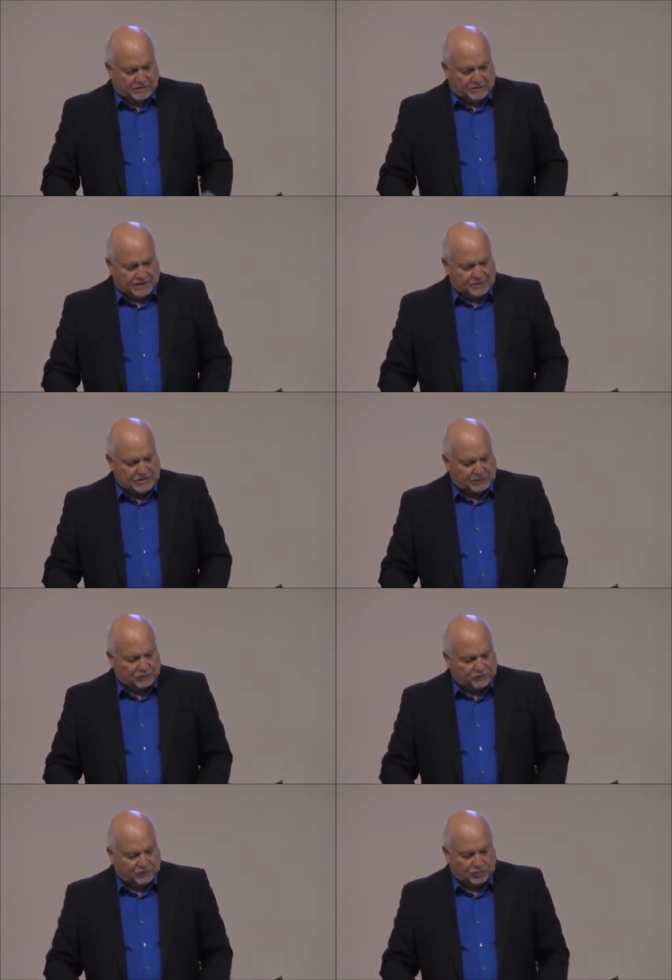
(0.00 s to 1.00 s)
Philippians
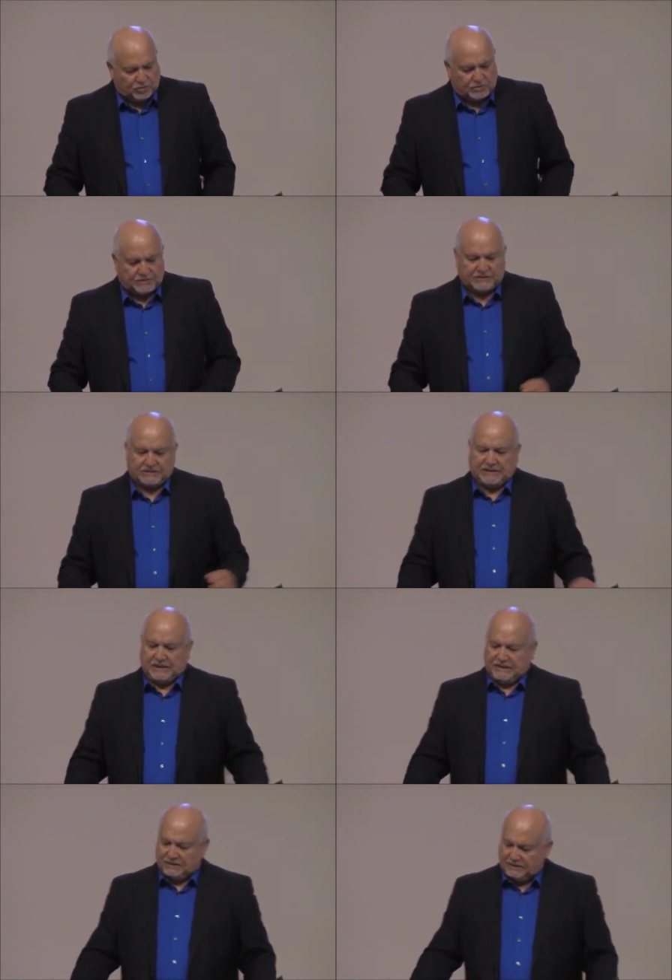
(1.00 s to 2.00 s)
chapter 4, this is the
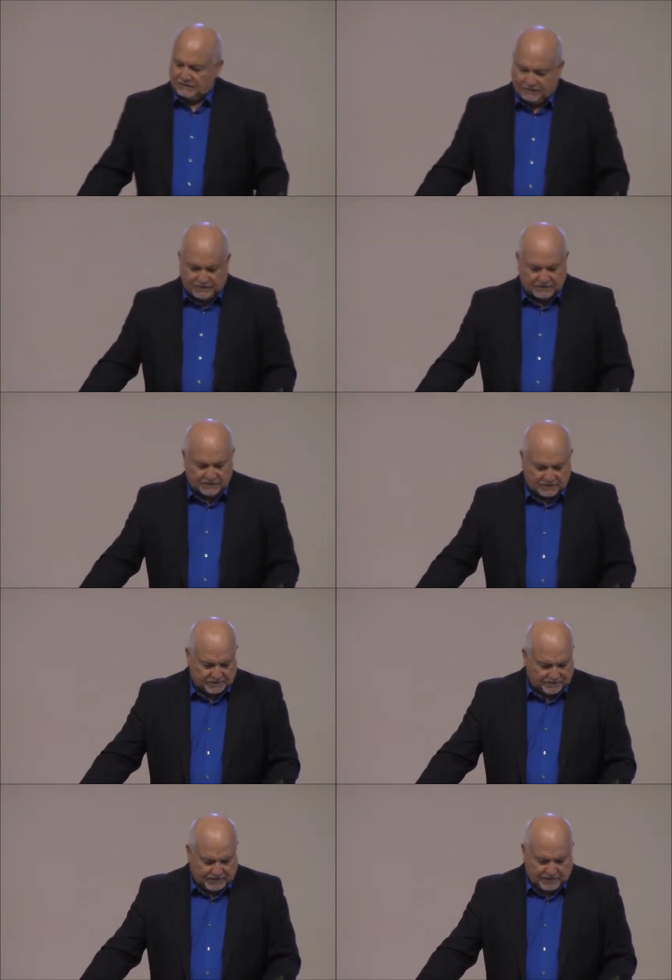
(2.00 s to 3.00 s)
end of the